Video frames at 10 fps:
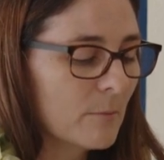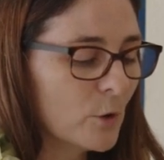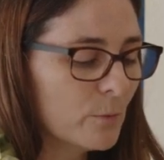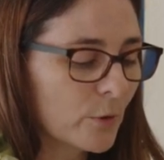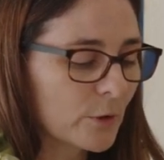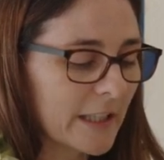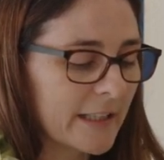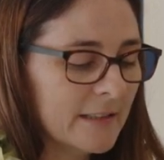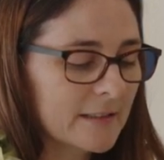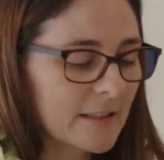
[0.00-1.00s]
More
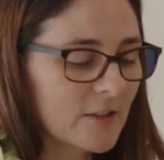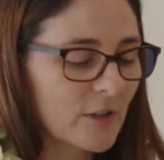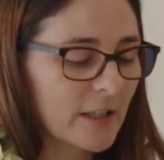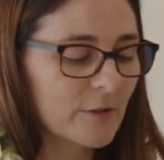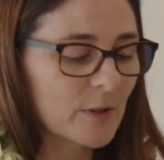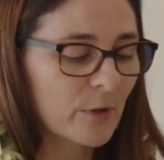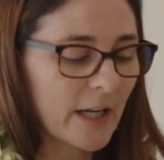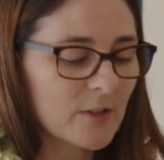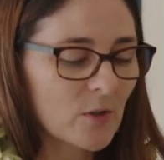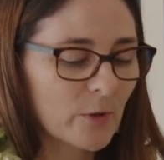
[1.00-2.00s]
broadly, Australia is
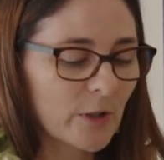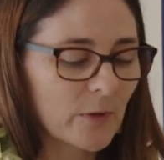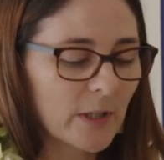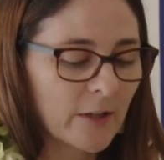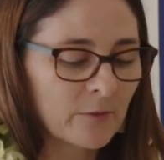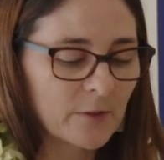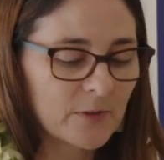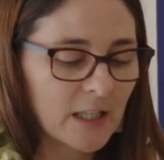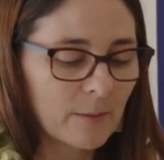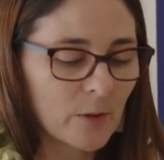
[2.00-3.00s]
proud to work with the Government of
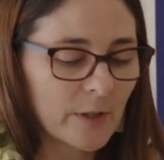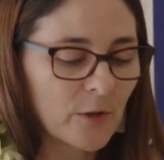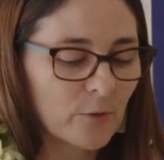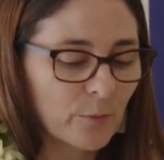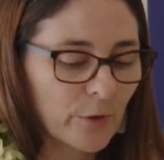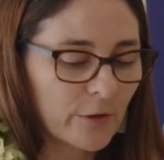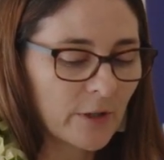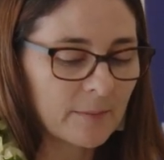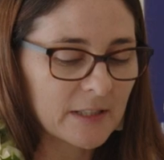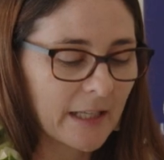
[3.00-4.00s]
Samoa through
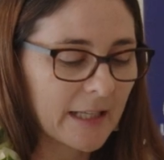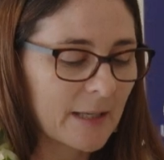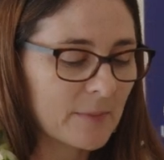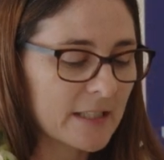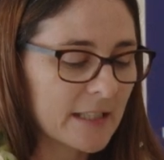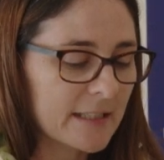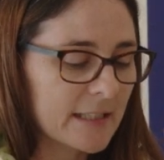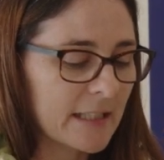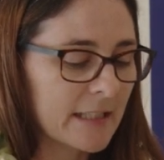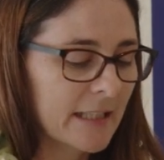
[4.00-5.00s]
programs like
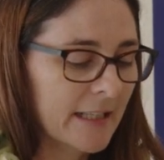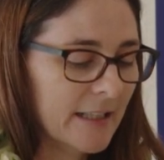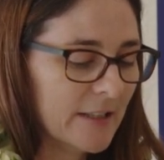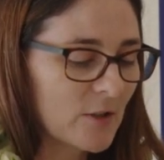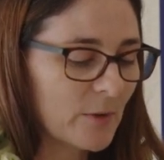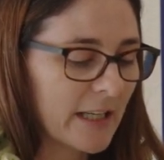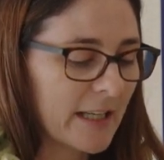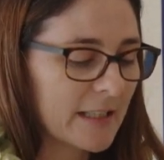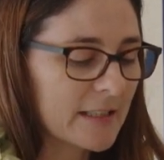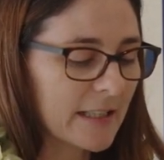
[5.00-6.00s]
APTC to
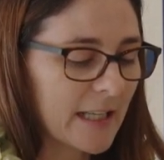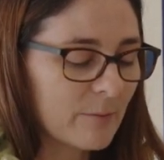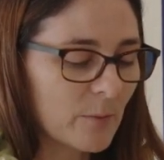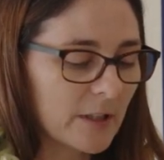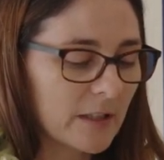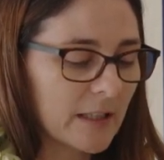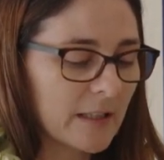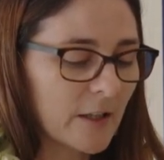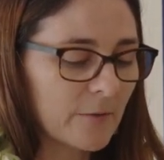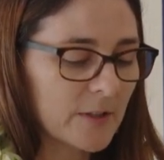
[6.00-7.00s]
enhance the
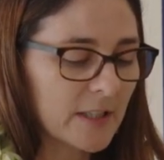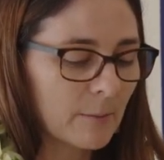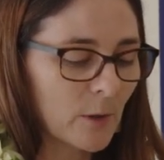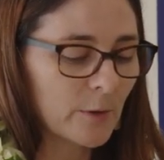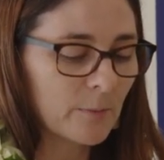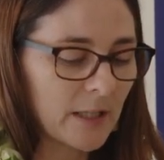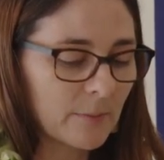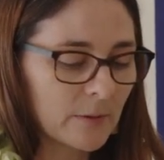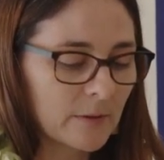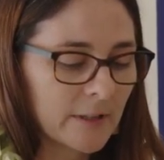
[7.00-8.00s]
capability of the Samoan
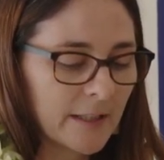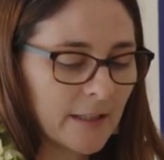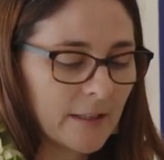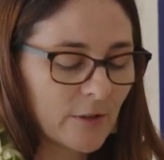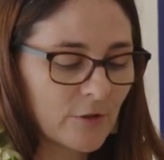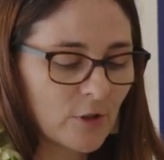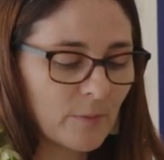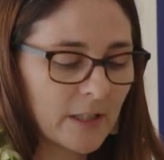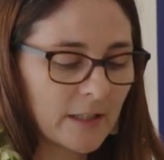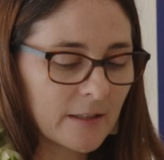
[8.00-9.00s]
people,
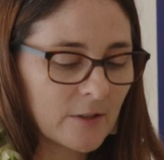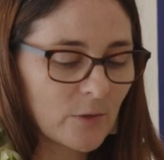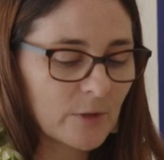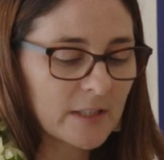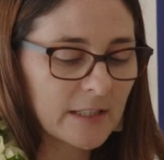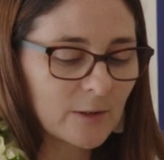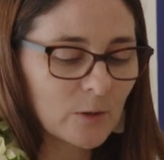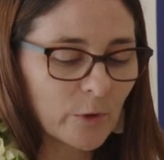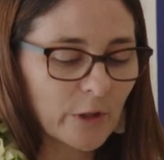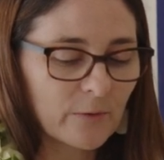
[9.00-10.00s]
contributing to a
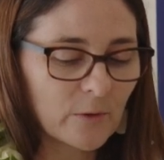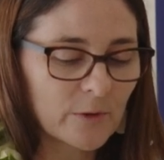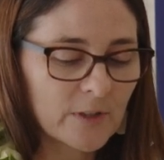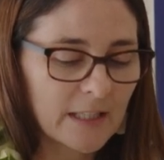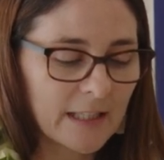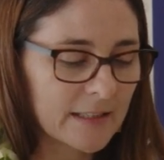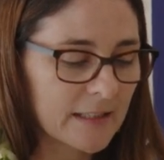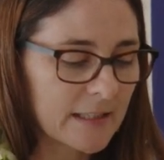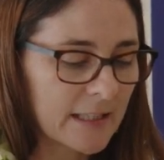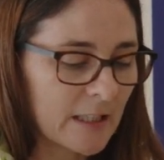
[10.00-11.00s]
skilled workforce and
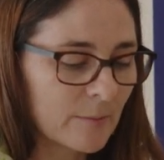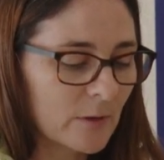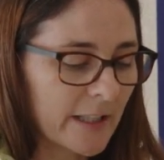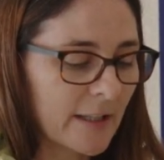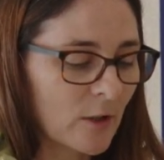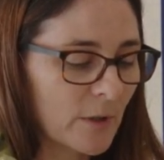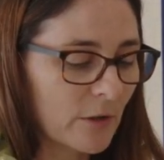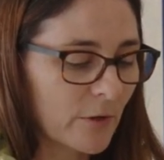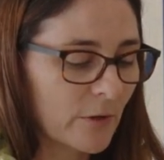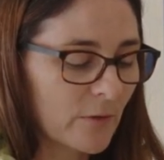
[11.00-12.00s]
sustainable
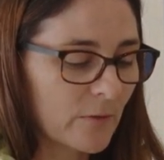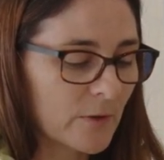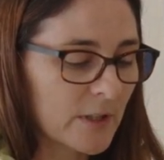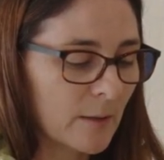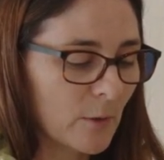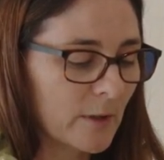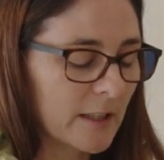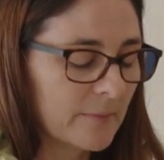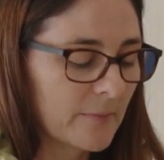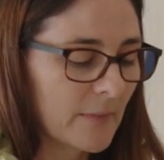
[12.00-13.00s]
economic growth for Samoa.